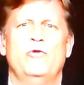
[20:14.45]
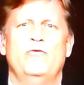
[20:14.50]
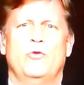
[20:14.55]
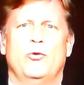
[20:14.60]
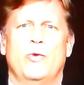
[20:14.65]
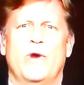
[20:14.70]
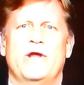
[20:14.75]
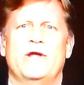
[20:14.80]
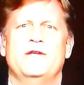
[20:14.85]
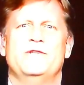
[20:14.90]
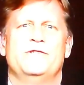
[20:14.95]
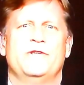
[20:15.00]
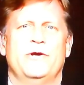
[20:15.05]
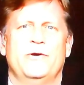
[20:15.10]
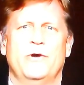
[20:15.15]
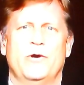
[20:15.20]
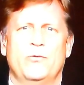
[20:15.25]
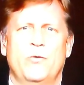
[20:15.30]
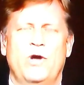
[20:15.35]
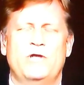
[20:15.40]
approval
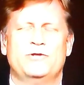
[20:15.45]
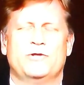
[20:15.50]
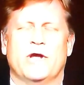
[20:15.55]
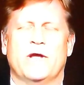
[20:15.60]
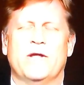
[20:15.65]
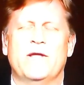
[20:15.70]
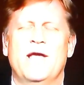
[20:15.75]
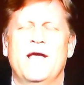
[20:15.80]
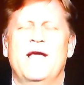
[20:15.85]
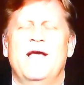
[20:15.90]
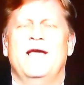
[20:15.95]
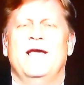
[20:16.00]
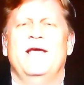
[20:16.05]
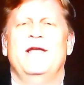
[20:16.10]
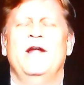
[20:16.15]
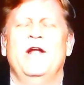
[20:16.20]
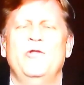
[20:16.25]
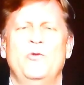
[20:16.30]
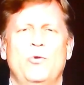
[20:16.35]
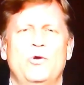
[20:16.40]
ratings here in Russia.
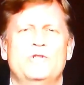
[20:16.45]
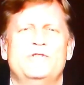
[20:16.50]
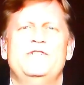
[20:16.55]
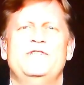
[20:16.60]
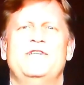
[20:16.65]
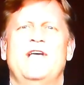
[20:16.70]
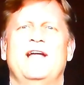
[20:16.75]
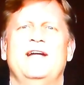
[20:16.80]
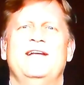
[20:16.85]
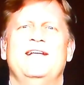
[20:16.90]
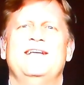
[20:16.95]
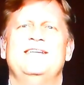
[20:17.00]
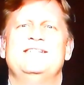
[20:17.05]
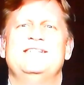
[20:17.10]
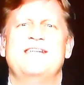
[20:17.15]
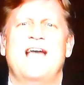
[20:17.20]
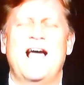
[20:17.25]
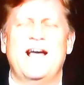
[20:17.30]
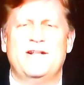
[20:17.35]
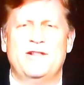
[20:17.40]
In other words, he's got it
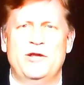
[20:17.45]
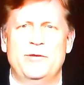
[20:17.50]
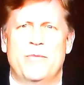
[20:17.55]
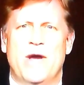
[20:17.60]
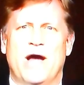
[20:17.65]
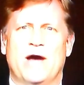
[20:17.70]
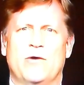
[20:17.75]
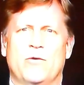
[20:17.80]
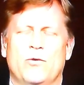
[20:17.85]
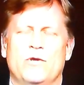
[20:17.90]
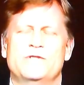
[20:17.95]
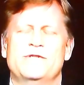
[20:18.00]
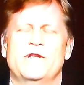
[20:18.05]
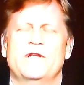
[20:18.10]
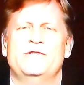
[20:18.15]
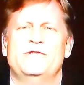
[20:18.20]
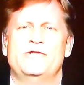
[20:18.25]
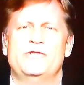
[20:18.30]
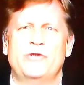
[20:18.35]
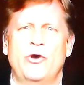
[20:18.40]
exactly
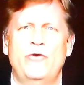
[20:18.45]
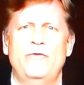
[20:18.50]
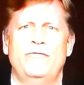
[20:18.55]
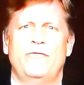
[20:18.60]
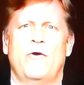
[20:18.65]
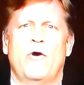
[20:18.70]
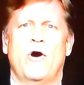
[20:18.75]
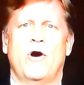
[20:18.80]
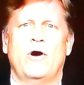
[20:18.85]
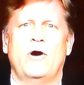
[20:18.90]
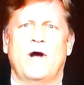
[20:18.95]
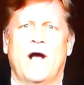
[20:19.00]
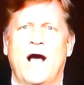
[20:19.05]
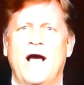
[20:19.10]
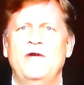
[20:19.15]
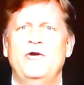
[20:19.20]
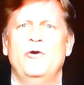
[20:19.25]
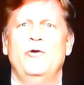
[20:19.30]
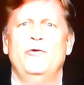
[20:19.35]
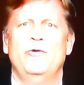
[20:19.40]
backwards. And so
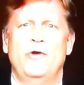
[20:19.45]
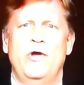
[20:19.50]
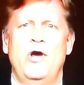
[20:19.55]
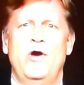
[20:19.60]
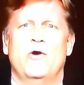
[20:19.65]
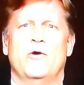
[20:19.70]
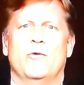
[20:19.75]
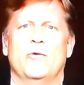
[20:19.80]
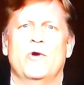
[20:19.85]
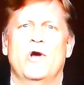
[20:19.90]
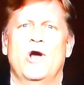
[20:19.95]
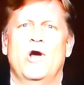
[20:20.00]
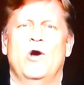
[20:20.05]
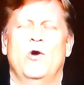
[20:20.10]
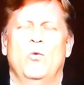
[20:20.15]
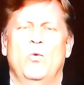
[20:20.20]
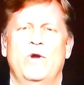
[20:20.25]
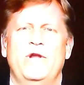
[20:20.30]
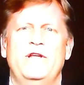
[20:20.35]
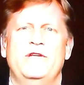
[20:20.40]
far, I don't know
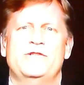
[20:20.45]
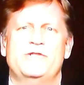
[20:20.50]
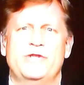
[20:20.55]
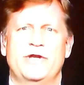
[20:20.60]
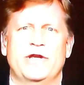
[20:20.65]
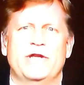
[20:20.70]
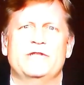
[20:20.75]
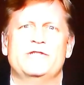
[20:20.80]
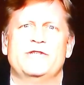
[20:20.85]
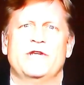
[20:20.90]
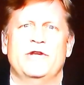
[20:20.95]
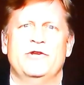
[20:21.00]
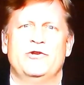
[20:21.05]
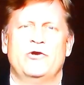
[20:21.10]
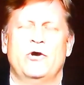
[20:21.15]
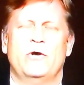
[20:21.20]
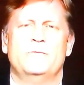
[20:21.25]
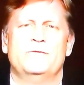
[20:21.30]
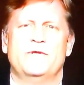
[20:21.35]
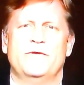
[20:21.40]
what he seeks
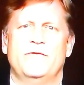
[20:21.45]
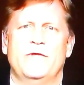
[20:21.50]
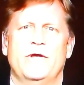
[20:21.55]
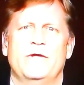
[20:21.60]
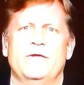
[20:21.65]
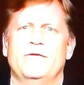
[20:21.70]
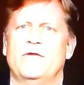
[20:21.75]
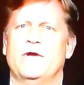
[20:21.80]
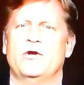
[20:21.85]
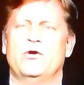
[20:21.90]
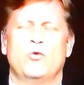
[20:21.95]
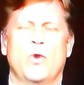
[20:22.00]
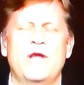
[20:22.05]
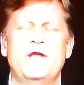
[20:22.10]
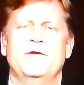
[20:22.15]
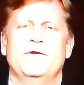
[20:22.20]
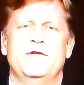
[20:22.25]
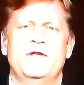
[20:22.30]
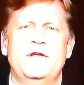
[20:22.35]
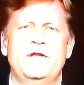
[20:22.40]
in terms of the
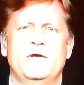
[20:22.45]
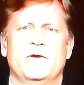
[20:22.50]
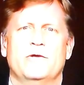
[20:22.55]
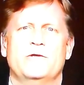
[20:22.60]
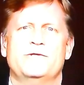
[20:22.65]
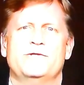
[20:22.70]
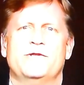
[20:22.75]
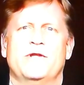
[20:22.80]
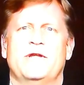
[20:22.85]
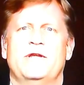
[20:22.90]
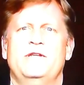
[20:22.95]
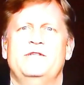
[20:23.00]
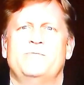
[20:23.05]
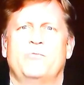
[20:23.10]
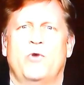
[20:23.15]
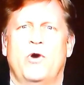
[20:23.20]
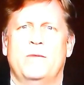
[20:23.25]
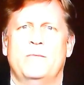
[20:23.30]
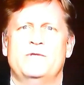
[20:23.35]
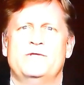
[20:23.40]
great deals mm-hmm. that
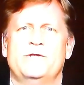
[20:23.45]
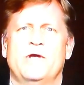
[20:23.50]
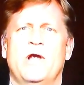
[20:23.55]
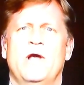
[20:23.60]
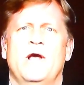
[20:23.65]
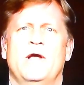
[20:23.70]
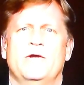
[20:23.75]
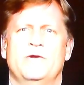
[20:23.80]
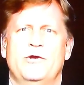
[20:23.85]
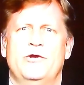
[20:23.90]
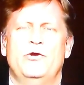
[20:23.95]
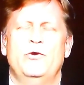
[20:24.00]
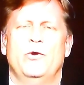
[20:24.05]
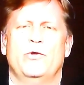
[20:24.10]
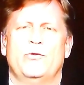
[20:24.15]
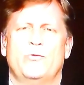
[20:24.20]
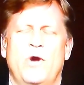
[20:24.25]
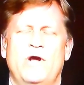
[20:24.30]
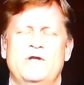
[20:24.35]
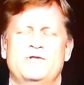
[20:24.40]
he's promised mm-hmm. to
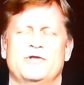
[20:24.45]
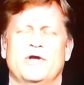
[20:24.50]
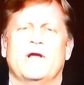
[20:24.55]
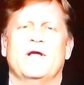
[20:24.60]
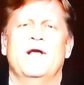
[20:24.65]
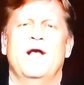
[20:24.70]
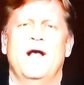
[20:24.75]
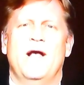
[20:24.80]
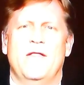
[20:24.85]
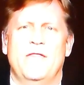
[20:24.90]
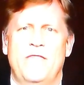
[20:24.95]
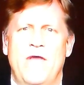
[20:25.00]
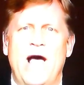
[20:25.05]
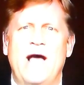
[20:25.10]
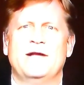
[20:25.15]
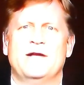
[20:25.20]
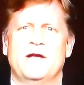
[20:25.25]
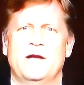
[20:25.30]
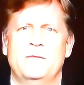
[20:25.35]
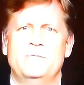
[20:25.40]
do with Russia.
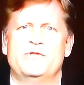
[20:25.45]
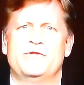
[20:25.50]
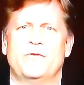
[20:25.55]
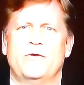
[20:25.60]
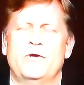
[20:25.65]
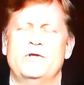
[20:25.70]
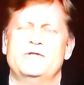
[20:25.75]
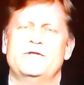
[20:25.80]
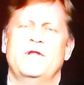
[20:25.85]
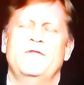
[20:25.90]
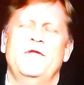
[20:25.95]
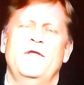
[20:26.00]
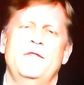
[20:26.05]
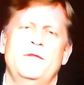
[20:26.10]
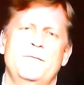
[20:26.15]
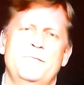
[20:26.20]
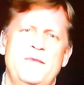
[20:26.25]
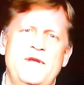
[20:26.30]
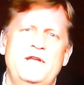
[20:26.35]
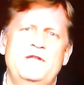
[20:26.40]
That comes first, and
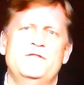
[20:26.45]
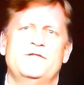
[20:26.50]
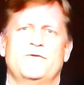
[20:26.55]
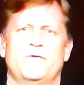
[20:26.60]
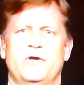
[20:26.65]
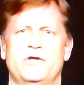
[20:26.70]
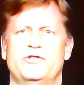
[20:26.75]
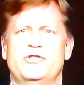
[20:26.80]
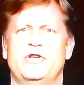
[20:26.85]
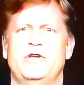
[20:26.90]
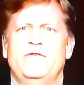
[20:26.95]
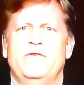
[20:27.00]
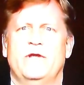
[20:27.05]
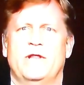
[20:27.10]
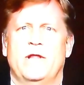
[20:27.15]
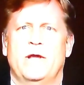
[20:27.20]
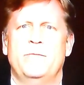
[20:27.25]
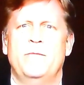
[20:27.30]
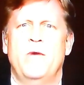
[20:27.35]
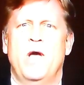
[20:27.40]
then the means for
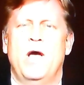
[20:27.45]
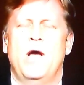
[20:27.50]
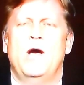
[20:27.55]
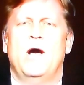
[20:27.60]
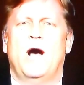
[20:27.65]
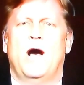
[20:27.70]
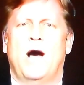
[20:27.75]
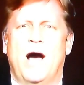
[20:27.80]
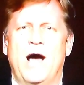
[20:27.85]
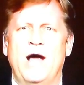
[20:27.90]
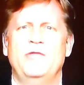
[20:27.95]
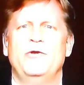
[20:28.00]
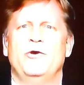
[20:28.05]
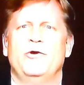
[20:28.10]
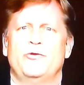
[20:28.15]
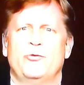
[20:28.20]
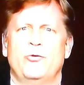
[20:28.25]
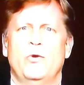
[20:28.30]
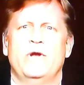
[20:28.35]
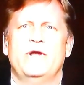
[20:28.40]
achieving them,
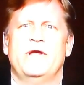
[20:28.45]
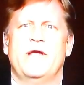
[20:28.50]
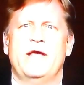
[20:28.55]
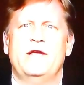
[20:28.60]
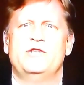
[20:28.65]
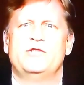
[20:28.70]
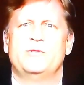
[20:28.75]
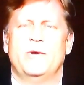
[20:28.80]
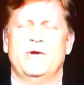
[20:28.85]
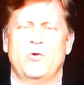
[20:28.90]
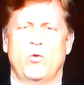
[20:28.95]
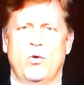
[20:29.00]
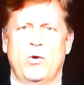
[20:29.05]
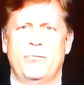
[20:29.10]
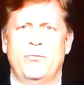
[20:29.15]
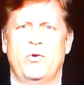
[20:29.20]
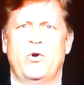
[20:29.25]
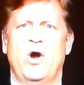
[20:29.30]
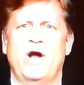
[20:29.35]
either through engagement or